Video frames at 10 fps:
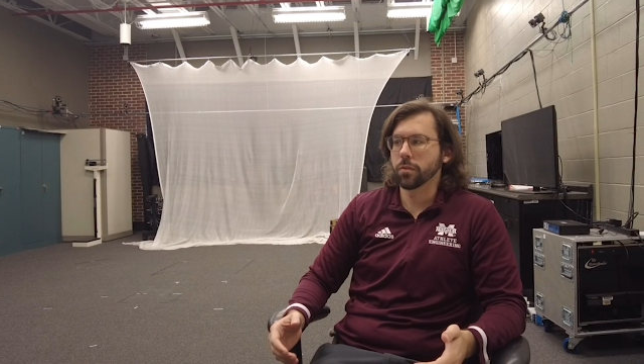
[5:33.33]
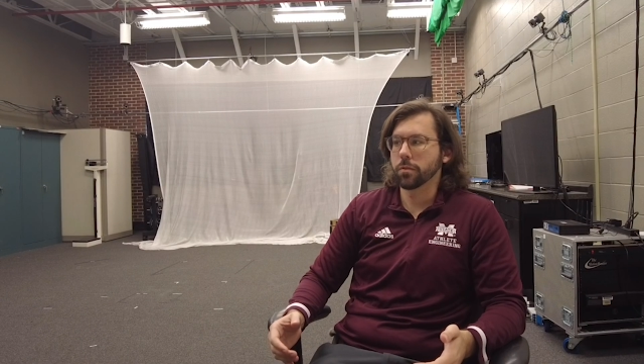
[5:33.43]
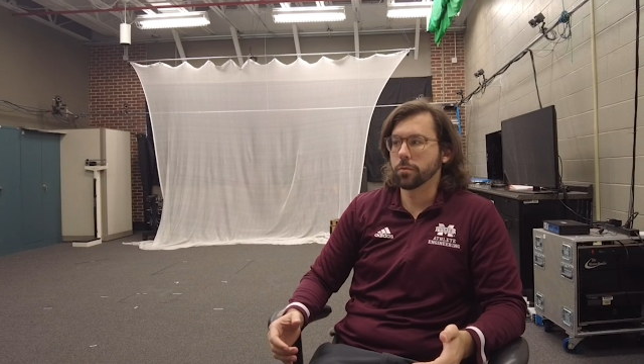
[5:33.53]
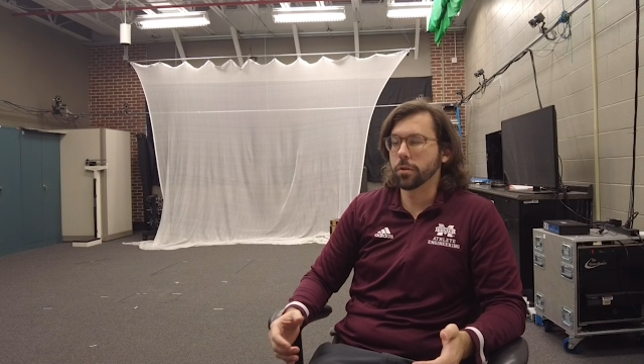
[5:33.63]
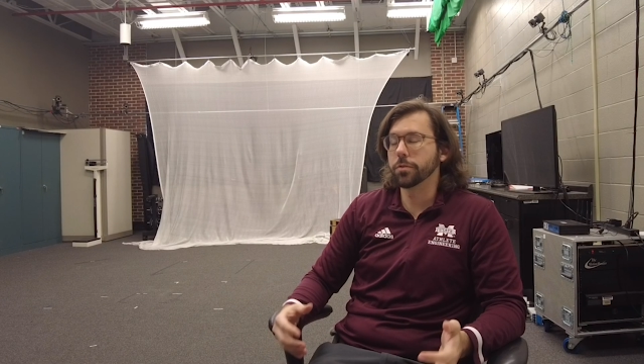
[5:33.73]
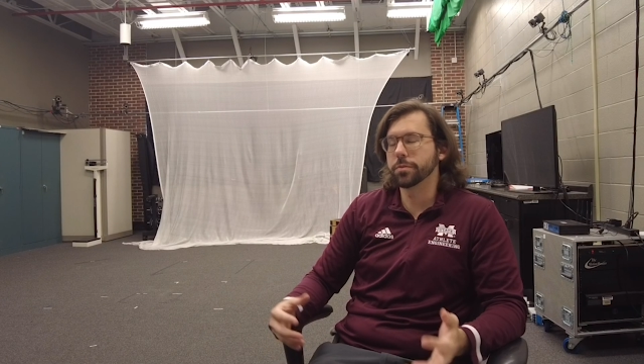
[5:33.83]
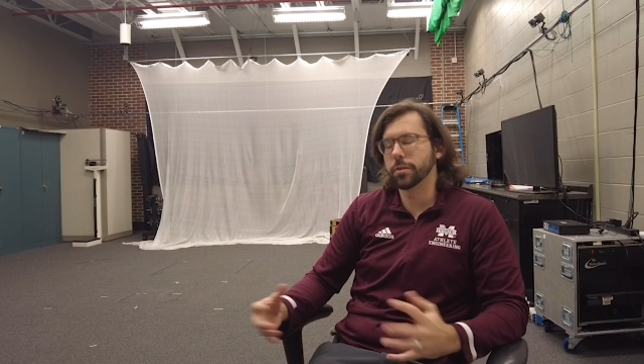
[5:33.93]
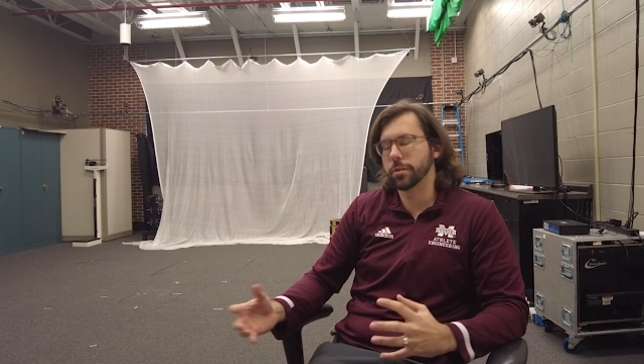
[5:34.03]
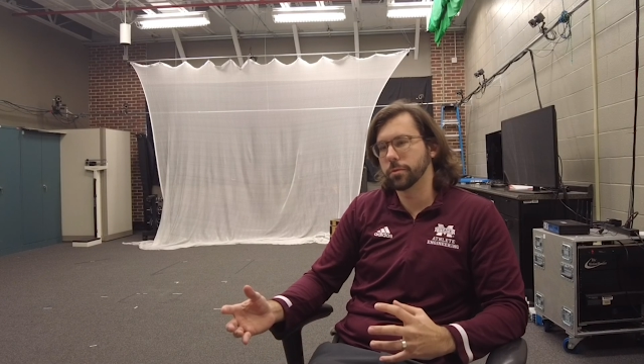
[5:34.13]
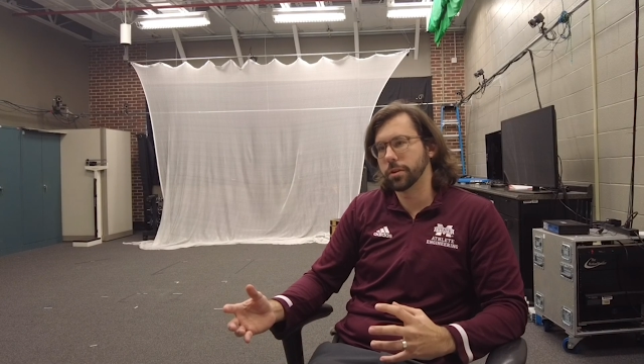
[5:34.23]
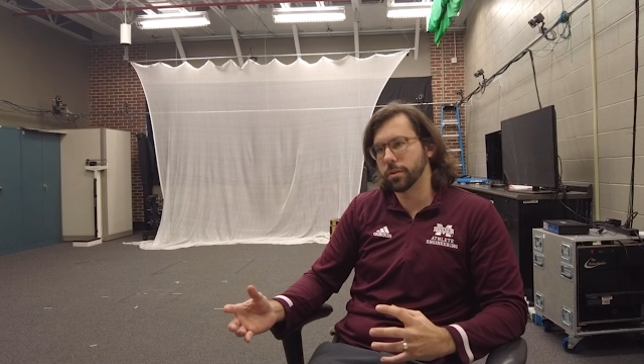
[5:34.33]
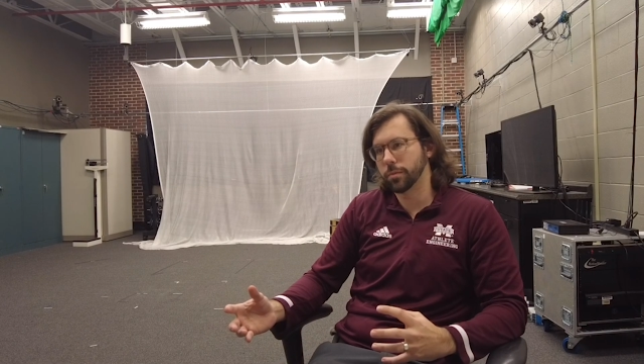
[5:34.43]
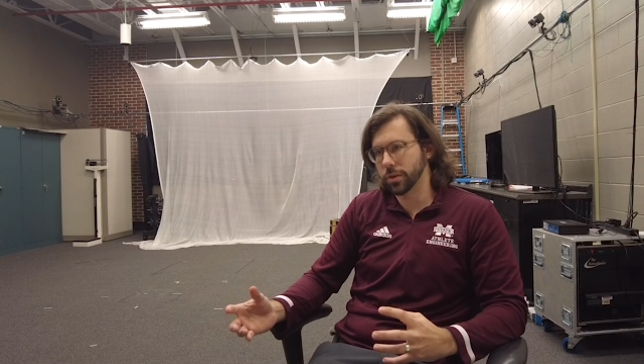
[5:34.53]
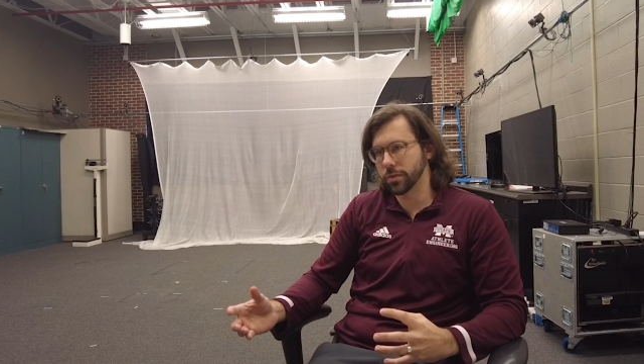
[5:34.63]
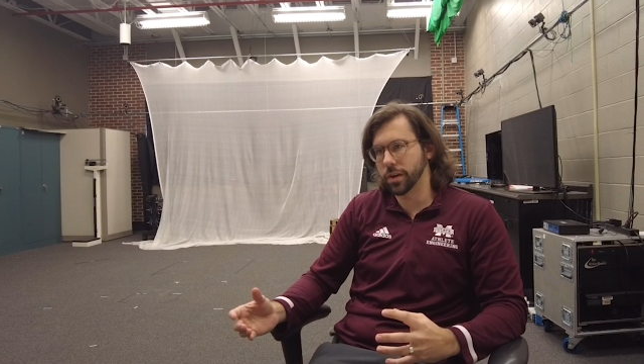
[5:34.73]
we ultimately want to
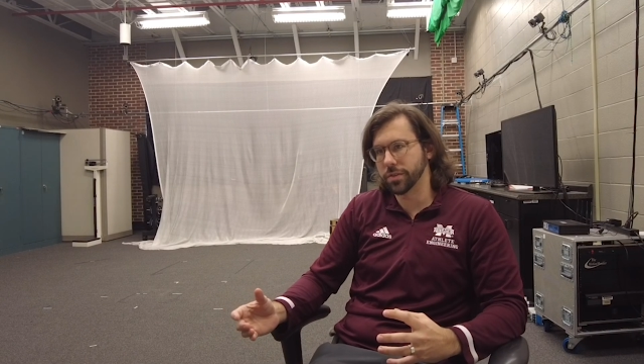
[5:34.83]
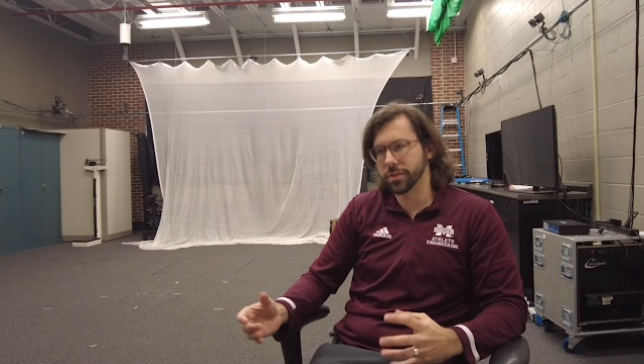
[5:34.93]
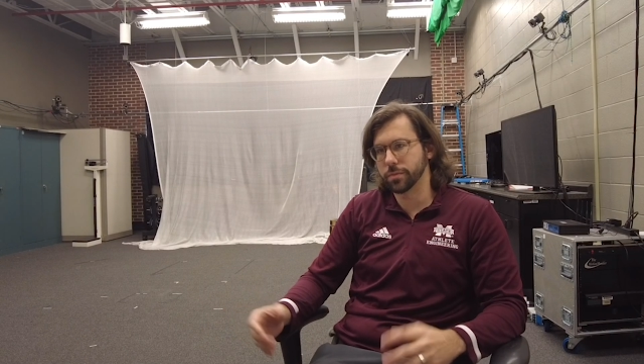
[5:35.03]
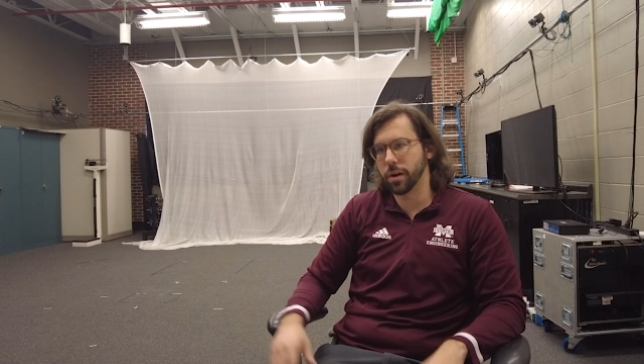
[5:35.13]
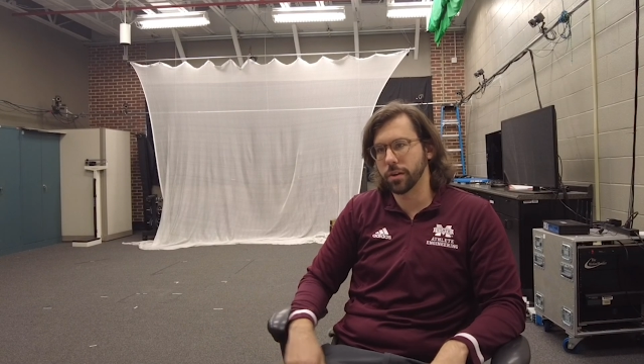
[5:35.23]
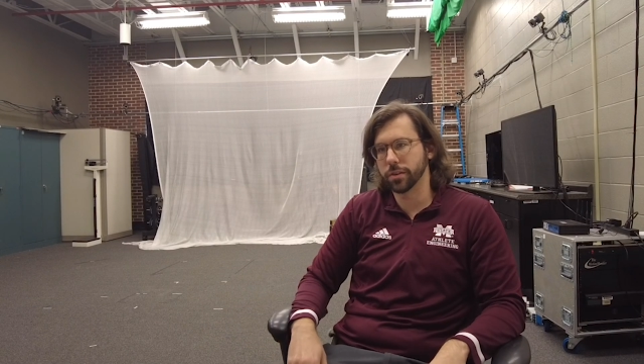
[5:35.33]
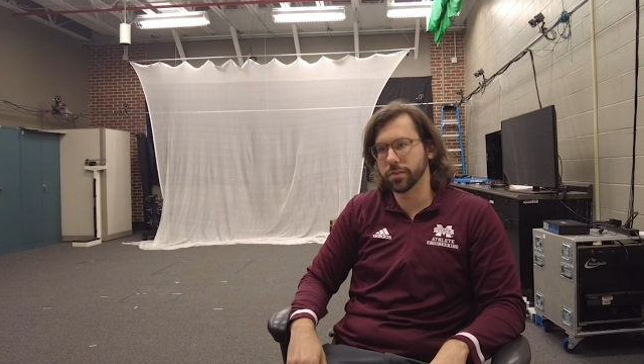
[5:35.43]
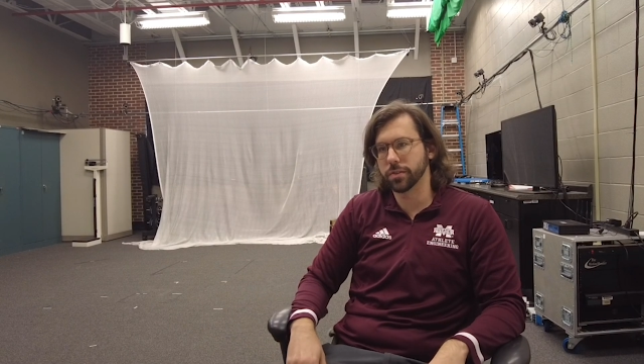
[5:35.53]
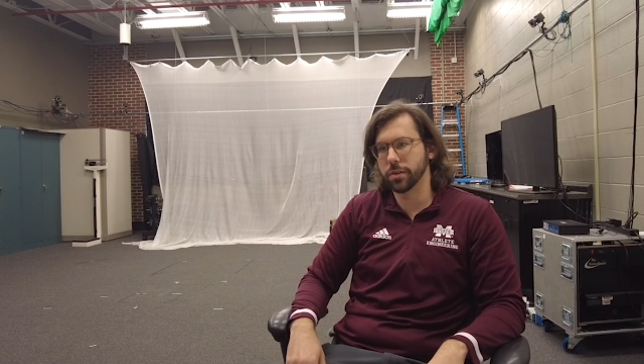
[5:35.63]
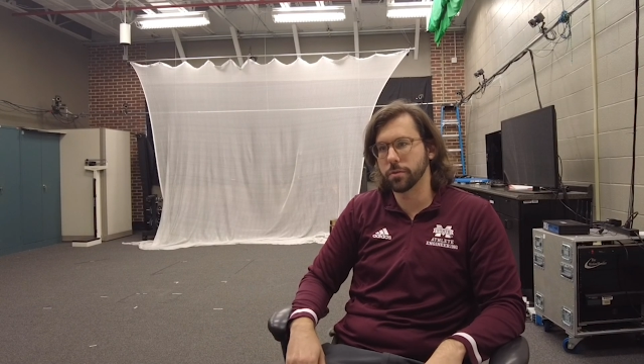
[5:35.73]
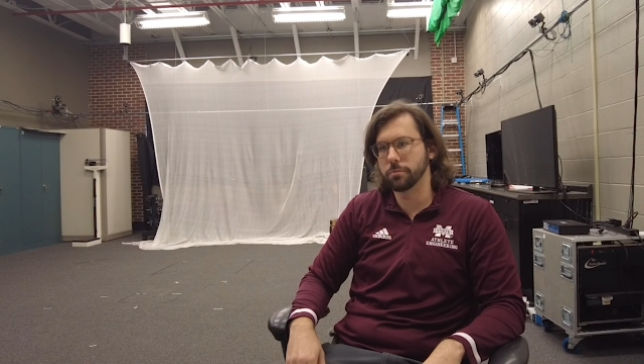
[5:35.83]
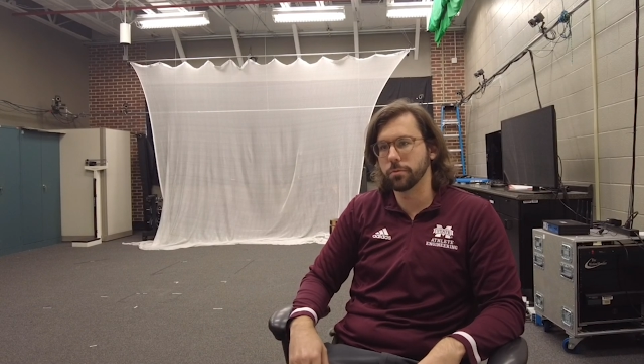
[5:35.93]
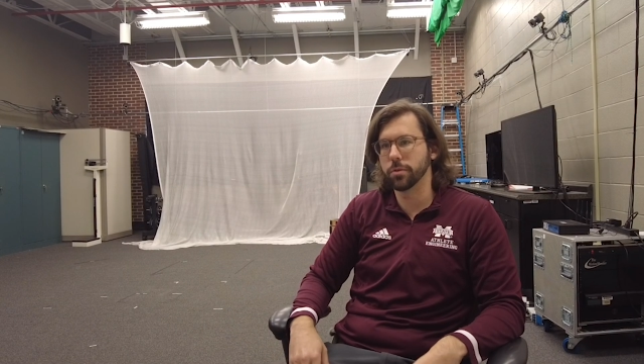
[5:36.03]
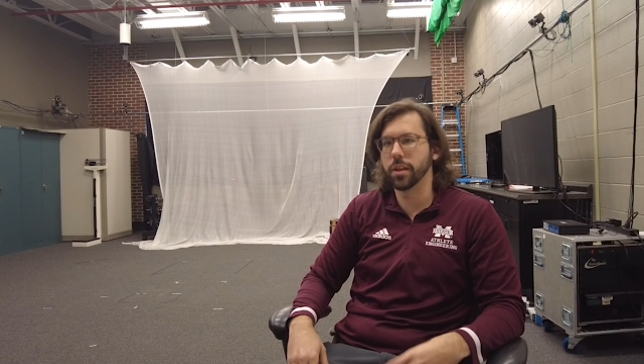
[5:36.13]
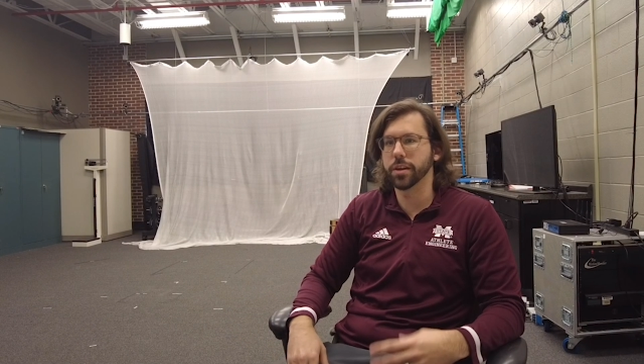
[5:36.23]
commercialize this product, so we
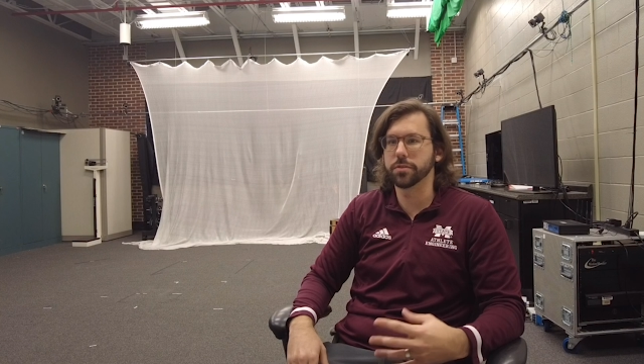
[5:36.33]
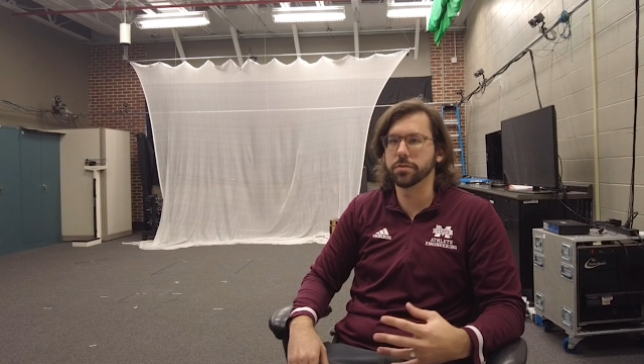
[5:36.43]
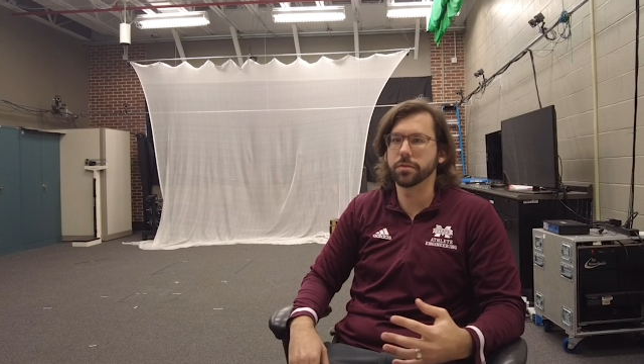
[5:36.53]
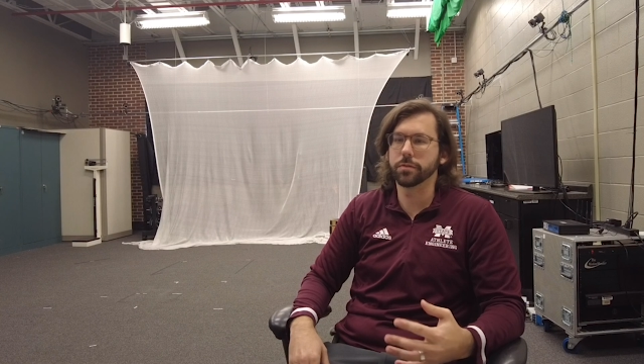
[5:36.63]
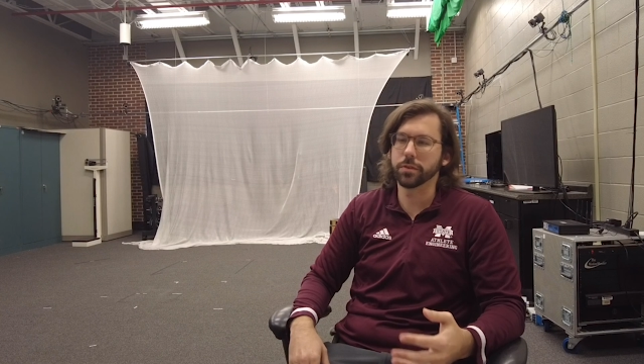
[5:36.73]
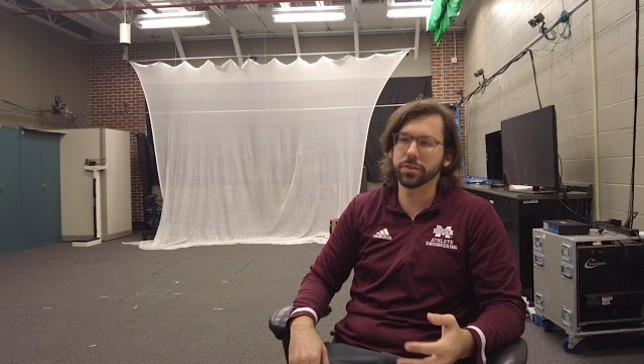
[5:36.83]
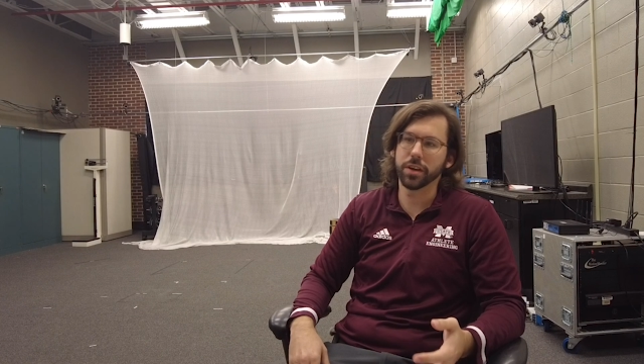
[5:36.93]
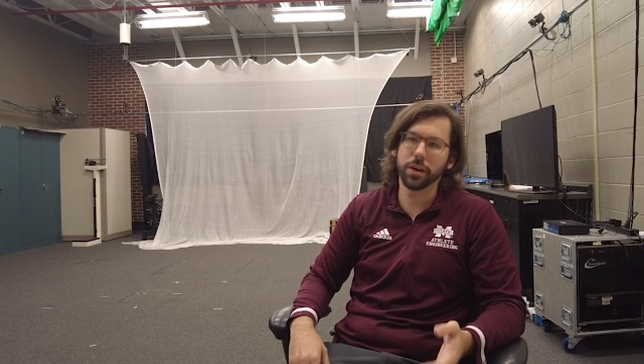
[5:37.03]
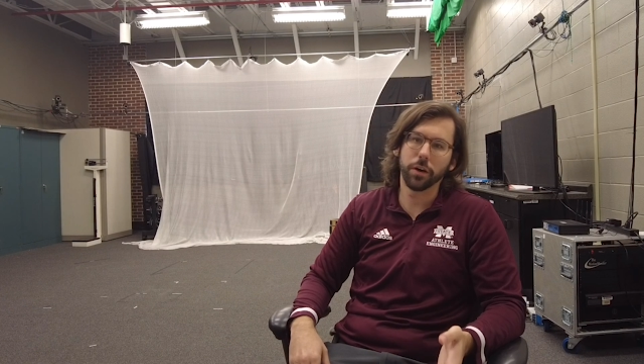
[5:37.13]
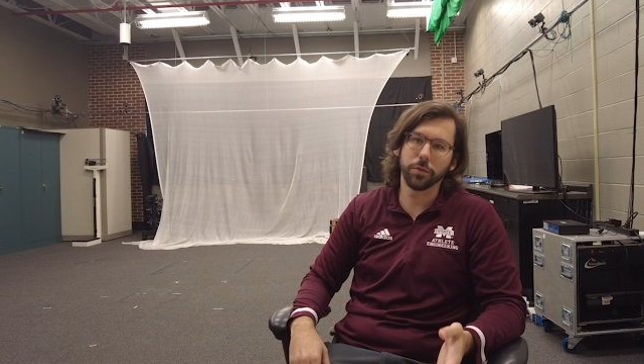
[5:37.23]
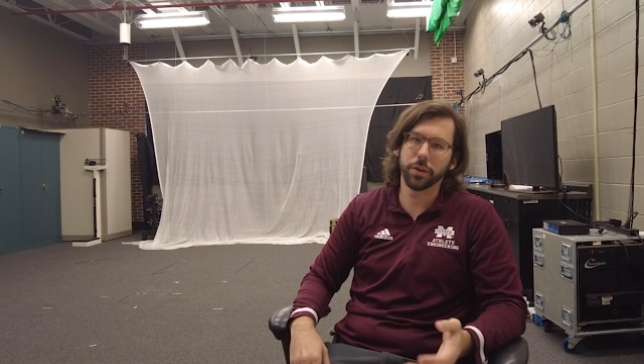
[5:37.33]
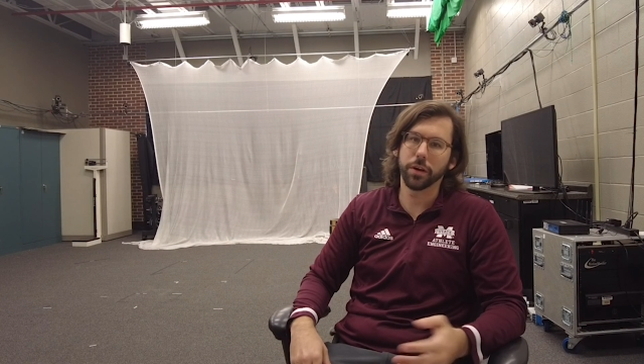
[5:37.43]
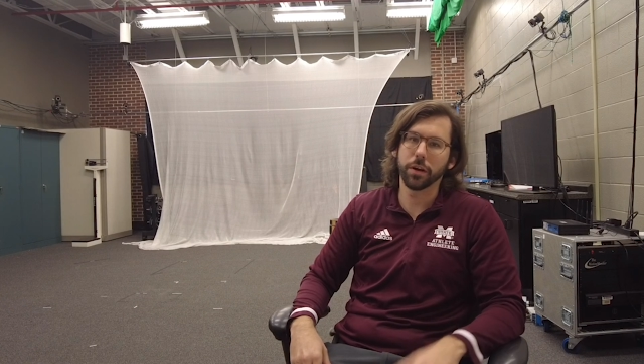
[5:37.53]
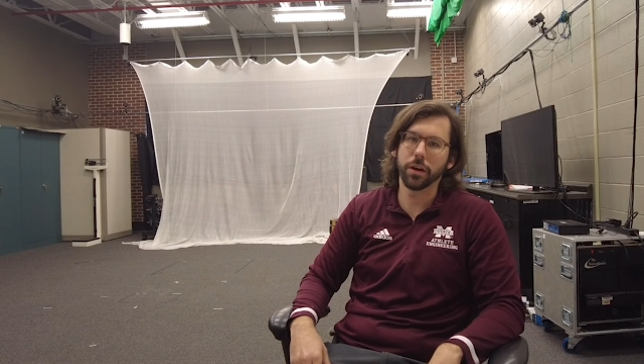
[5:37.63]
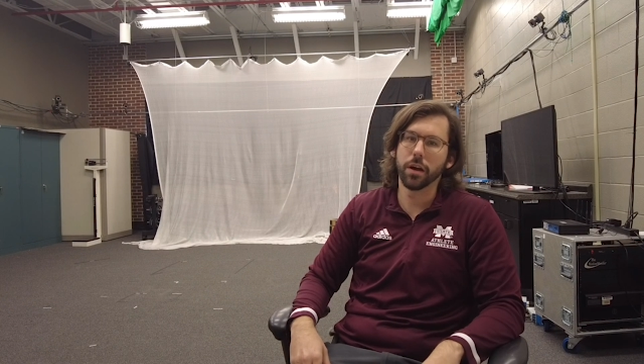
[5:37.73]
would like to use it for, say,
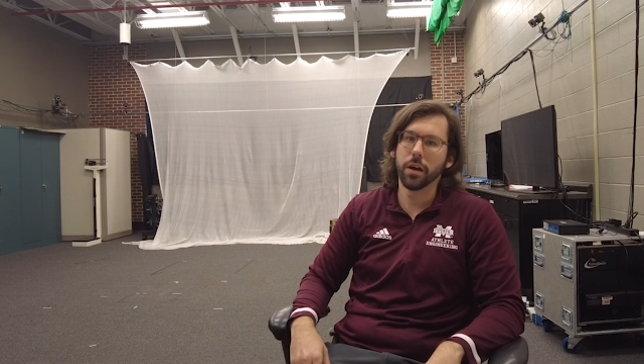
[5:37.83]
healthcare.